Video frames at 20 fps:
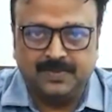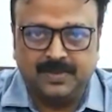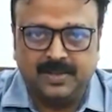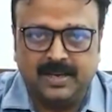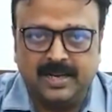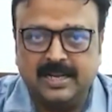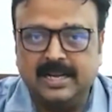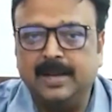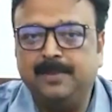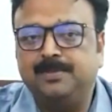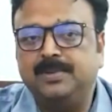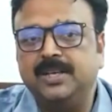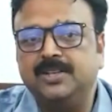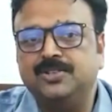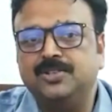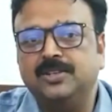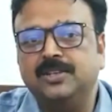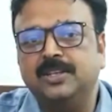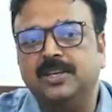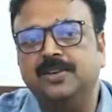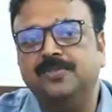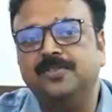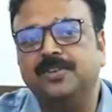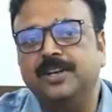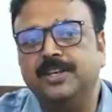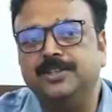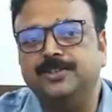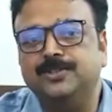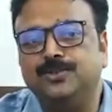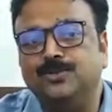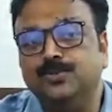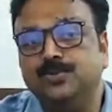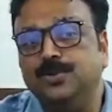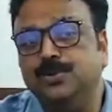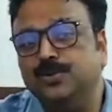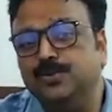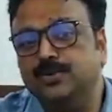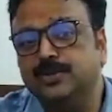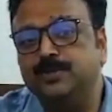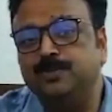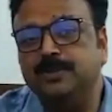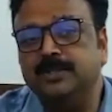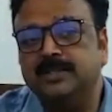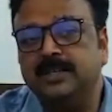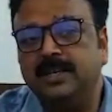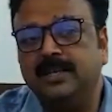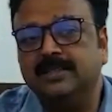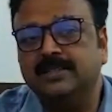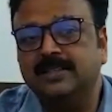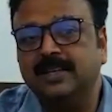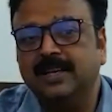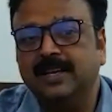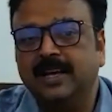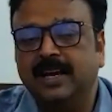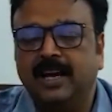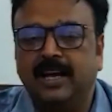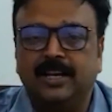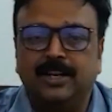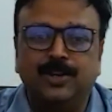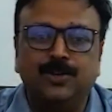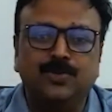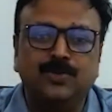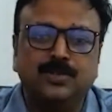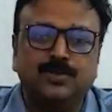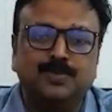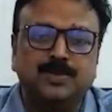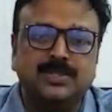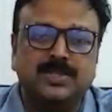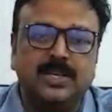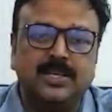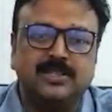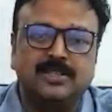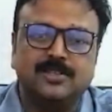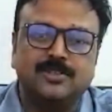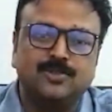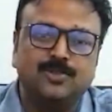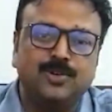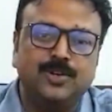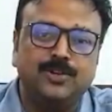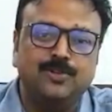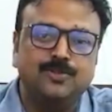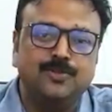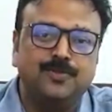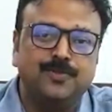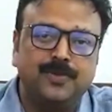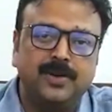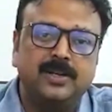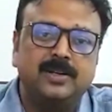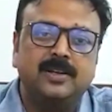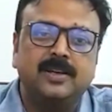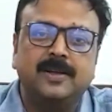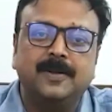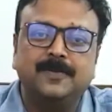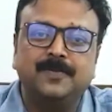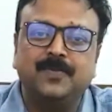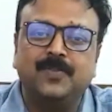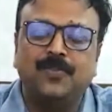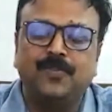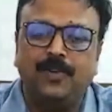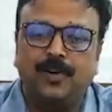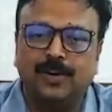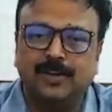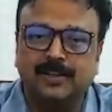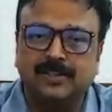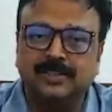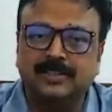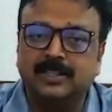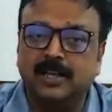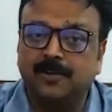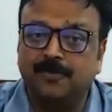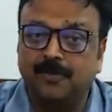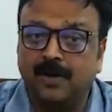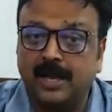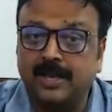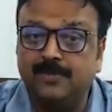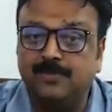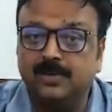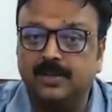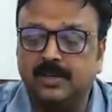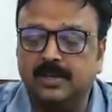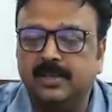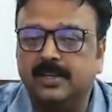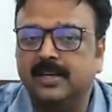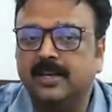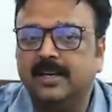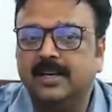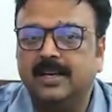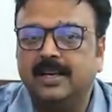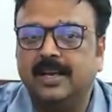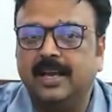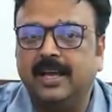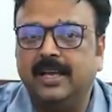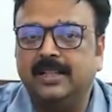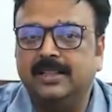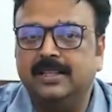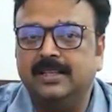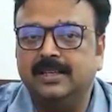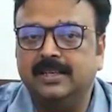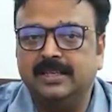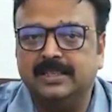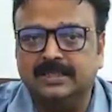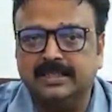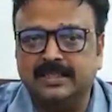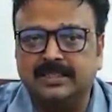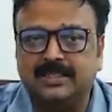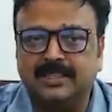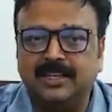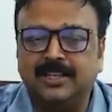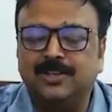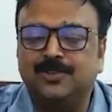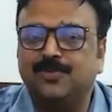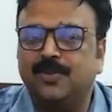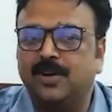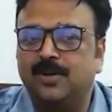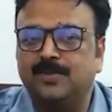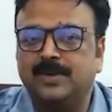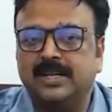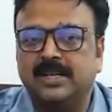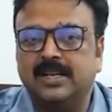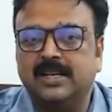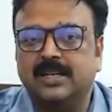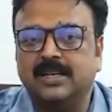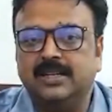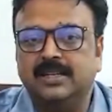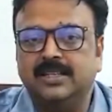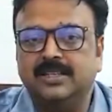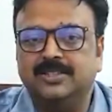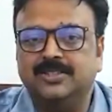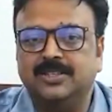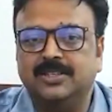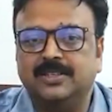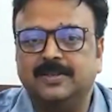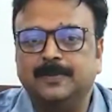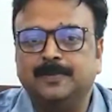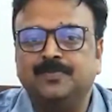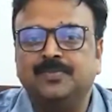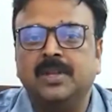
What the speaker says: adaptation gives rise to new species, and new species is going to fit for the survival in the existing environmental condition.